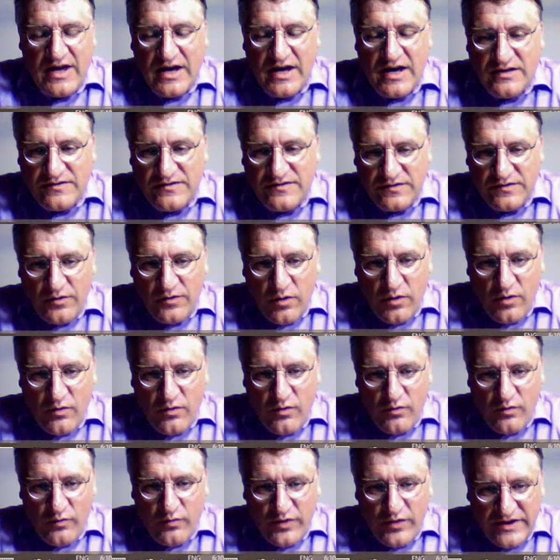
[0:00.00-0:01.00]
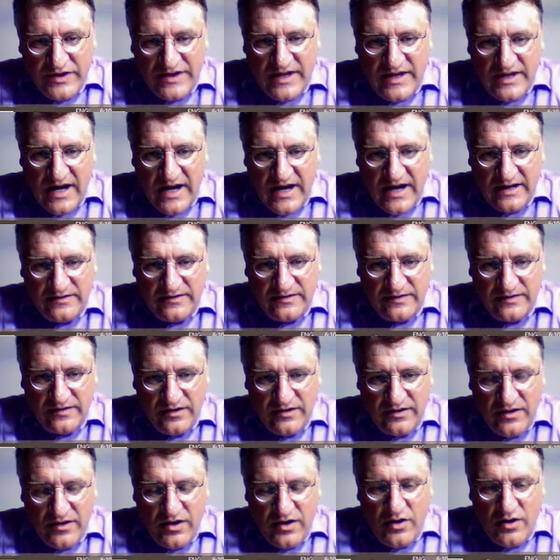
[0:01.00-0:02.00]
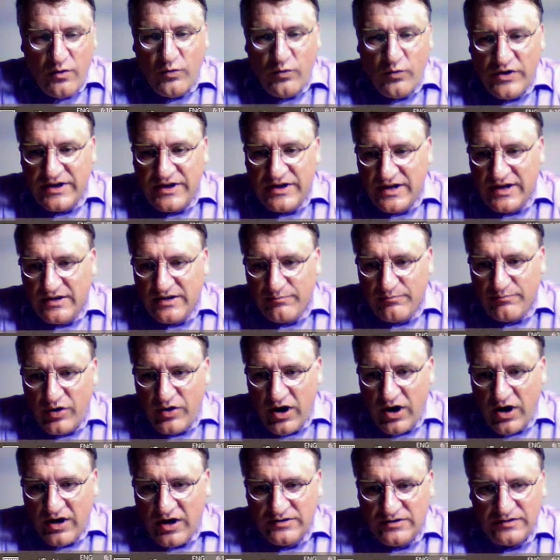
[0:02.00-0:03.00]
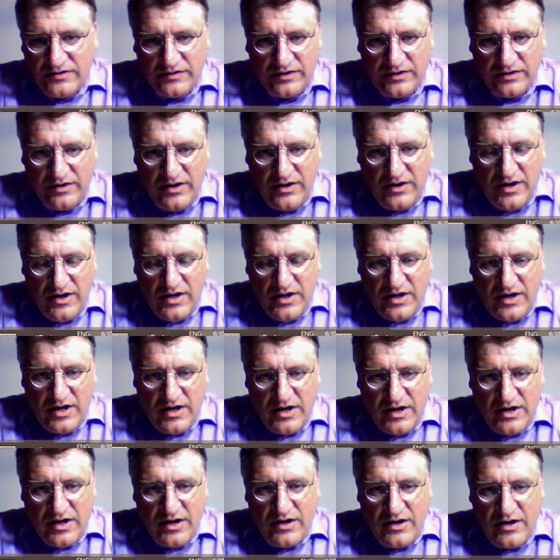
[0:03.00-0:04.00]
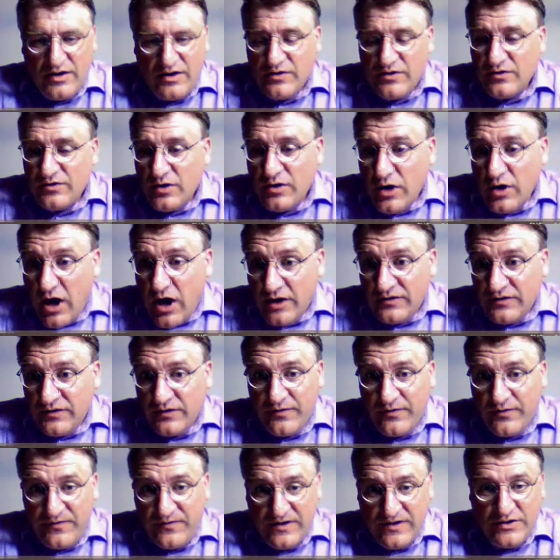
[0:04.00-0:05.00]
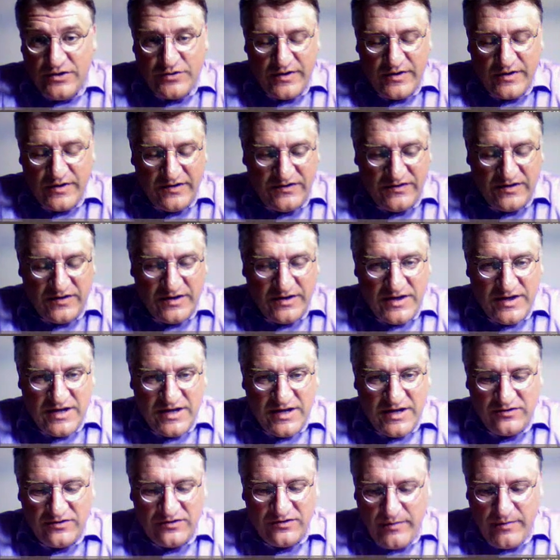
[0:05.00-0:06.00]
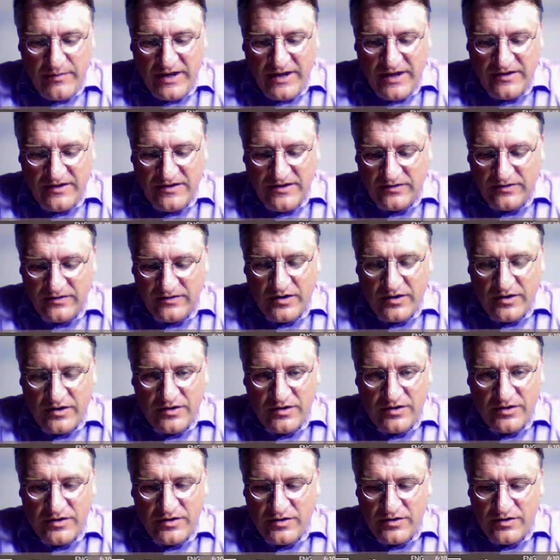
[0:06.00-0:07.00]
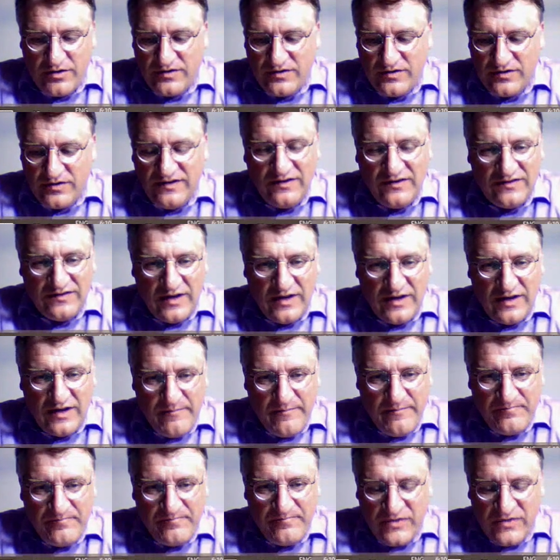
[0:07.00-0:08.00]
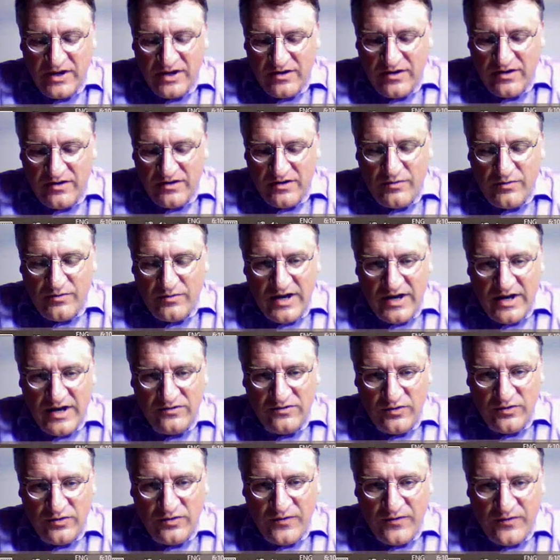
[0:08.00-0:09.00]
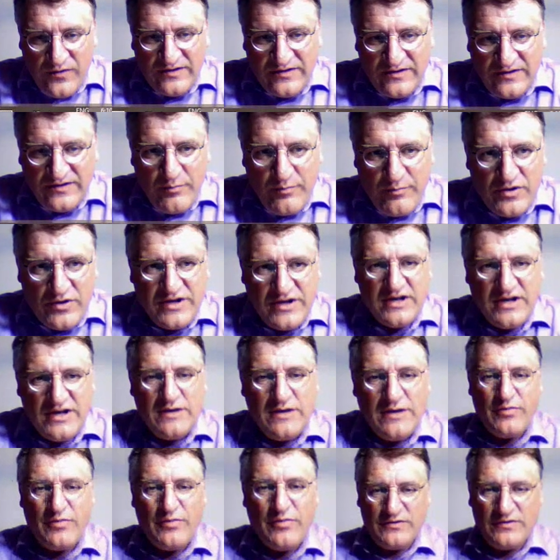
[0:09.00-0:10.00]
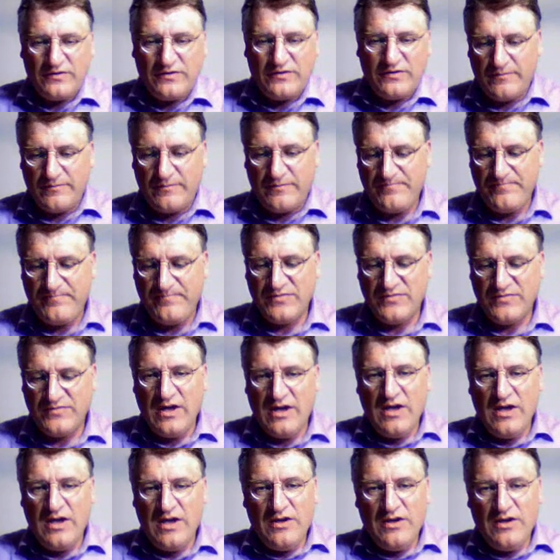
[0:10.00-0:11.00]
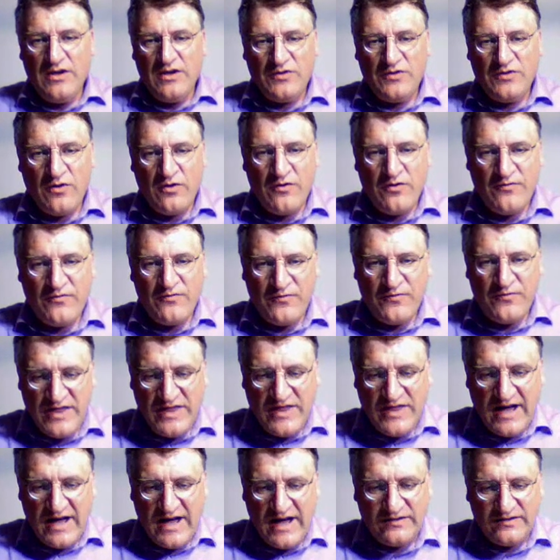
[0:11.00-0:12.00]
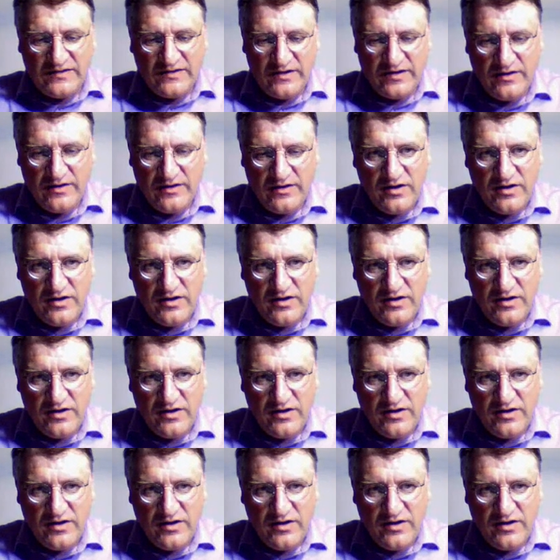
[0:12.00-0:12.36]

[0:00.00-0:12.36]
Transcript: And so with that, we can plot lots of interesting things about this system. Okay, so for example, the impulse. So for that,